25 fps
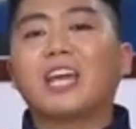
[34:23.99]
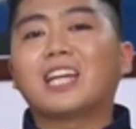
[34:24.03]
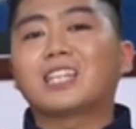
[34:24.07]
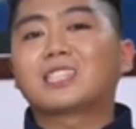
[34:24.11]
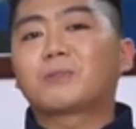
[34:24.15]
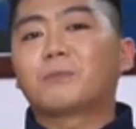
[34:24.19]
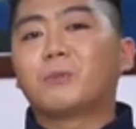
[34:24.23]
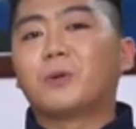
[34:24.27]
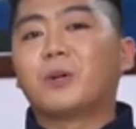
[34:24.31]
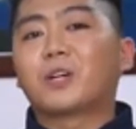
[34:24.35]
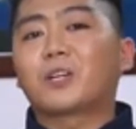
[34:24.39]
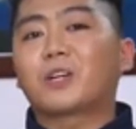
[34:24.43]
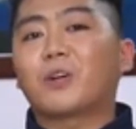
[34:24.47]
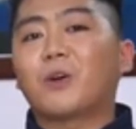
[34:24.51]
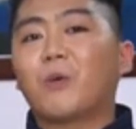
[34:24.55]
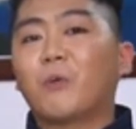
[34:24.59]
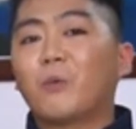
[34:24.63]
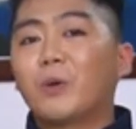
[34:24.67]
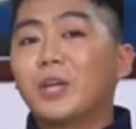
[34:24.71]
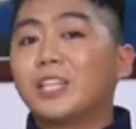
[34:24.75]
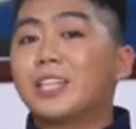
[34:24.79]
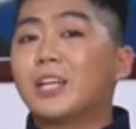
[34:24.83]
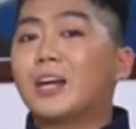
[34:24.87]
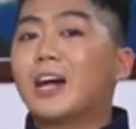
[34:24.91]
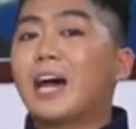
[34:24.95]

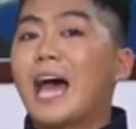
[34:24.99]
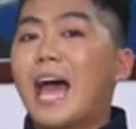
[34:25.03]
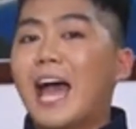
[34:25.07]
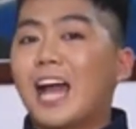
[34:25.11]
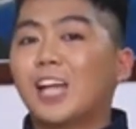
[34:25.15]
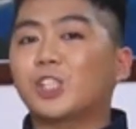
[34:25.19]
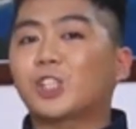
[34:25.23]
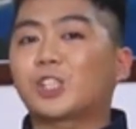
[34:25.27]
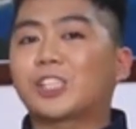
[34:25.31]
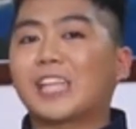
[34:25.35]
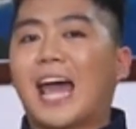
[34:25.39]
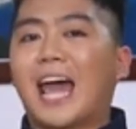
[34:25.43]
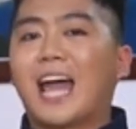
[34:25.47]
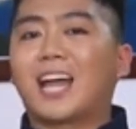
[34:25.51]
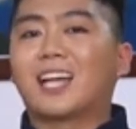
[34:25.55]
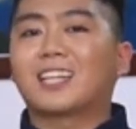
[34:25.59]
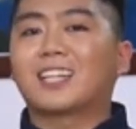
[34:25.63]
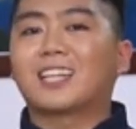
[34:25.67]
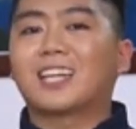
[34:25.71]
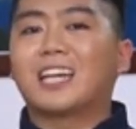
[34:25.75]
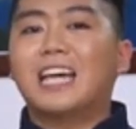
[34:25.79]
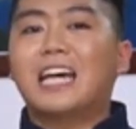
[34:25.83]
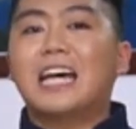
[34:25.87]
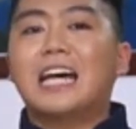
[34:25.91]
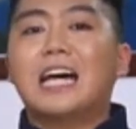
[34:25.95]
Facebook with the hashtag
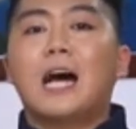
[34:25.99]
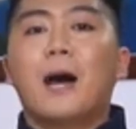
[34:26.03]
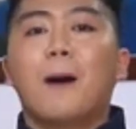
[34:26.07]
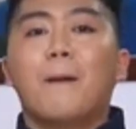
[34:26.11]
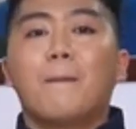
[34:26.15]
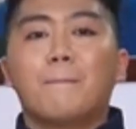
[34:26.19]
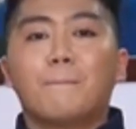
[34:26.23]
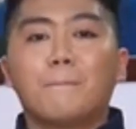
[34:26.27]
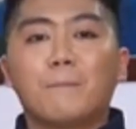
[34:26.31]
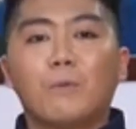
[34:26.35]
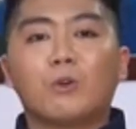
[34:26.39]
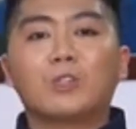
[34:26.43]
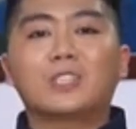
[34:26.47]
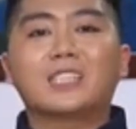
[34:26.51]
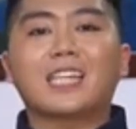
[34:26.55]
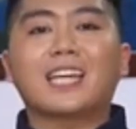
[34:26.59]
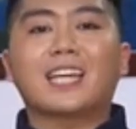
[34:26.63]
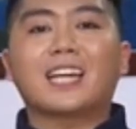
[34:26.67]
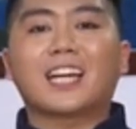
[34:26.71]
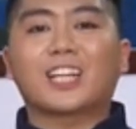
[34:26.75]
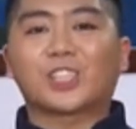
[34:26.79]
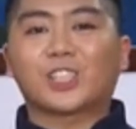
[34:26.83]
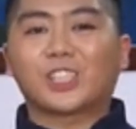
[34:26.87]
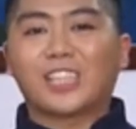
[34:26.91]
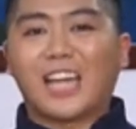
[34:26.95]

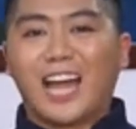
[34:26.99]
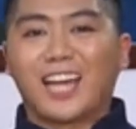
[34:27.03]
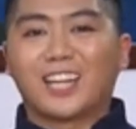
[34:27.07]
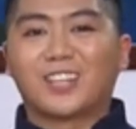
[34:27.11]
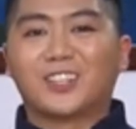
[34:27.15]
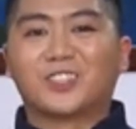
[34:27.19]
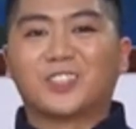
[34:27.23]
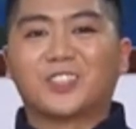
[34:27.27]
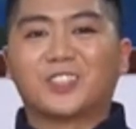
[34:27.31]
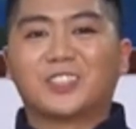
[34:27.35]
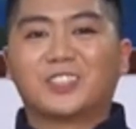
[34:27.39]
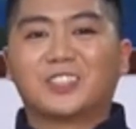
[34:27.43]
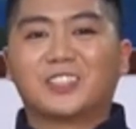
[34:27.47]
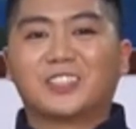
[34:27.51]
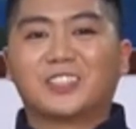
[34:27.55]
Musicashano.